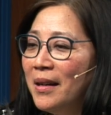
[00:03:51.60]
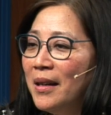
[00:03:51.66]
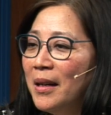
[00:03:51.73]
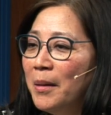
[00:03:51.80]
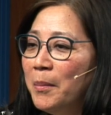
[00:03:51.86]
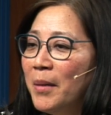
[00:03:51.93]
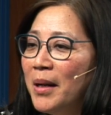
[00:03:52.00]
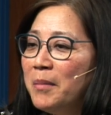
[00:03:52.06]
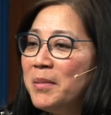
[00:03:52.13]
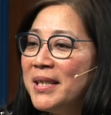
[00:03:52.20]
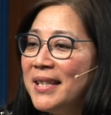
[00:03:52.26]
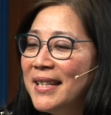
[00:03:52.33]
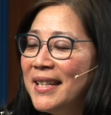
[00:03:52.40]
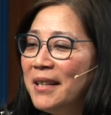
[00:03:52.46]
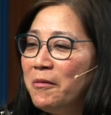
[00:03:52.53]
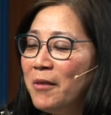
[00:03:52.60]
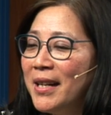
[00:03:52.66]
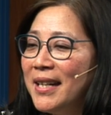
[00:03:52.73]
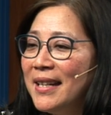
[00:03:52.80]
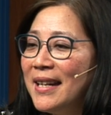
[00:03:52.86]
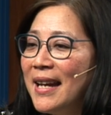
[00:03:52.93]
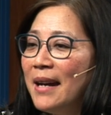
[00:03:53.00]
I'm sitting
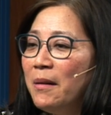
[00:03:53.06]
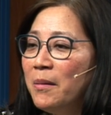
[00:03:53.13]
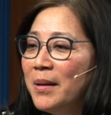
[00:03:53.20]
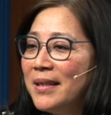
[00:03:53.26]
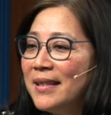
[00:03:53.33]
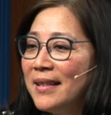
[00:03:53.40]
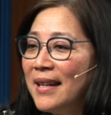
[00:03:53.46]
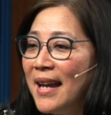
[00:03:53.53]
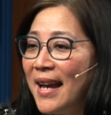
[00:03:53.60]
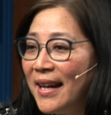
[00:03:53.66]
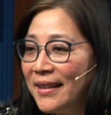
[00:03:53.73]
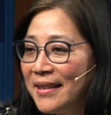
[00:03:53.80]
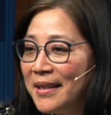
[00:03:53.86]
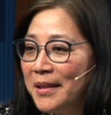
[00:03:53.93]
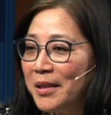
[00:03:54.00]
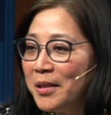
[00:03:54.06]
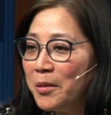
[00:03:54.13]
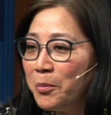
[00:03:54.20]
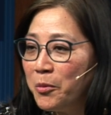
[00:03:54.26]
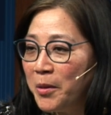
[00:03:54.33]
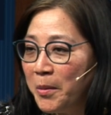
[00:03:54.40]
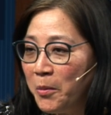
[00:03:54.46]
right now as an acting
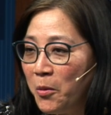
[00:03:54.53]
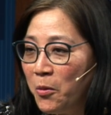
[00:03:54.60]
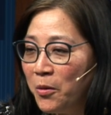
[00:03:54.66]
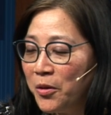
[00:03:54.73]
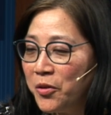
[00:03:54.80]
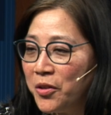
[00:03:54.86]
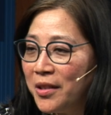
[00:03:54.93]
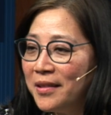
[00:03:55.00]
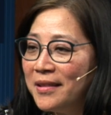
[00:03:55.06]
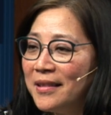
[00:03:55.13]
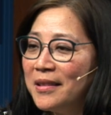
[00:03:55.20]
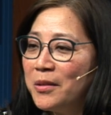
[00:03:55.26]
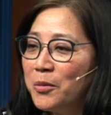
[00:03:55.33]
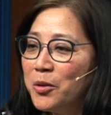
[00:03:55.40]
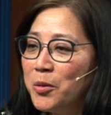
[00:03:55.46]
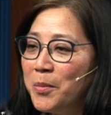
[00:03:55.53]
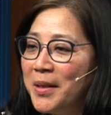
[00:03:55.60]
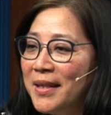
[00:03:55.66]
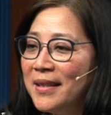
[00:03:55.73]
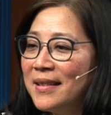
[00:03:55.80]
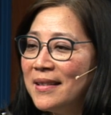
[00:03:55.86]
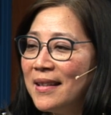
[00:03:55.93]
Supreme Court Justice, which
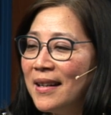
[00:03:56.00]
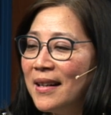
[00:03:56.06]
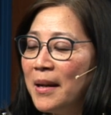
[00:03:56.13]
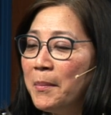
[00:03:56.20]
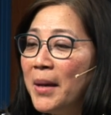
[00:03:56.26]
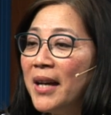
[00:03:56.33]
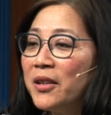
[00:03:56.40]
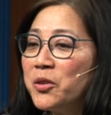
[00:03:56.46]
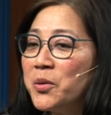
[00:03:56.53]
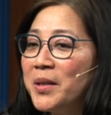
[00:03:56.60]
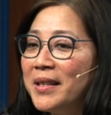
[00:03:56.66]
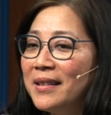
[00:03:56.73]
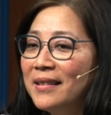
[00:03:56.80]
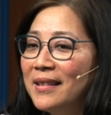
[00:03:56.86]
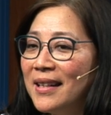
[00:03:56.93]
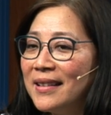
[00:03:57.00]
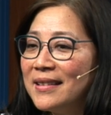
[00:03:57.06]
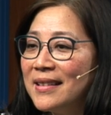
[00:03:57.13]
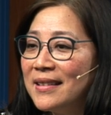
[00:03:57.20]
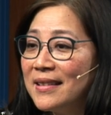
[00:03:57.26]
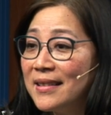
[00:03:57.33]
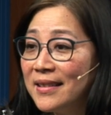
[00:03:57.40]
means that I'm actually an
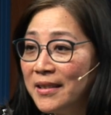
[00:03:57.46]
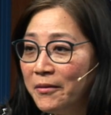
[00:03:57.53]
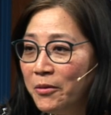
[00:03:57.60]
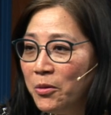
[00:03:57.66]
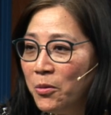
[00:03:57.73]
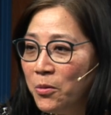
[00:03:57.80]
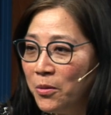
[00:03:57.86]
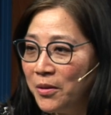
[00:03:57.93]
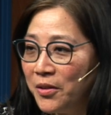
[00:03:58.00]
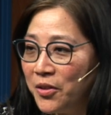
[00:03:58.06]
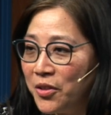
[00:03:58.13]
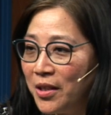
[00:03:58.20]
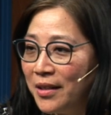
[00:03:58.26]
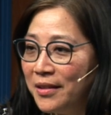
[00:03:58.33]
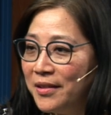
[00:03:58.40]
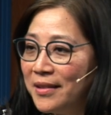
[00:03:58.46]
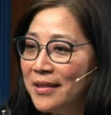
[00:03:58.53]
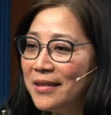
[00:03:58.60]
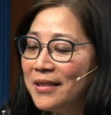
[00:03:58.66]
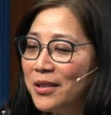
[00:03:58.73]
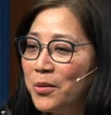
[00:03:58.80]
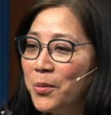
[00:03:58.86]
elected civil court judge
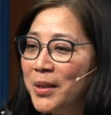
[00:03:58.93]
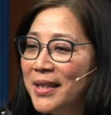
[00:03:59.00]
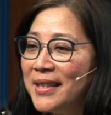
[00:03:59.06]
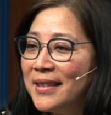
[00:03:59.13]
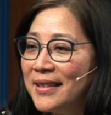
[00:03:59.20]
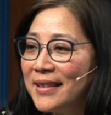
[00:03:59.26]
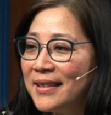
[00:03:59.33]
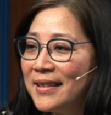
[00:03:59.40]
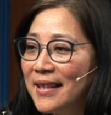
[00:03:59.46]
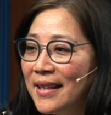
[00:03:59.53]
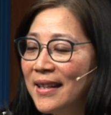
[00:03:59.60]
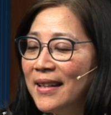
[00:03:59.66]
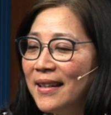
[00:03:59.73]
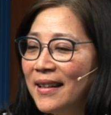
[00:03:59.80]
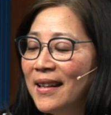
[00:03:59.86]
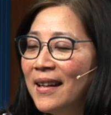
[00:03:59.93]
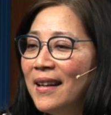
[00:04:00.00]
since 2016.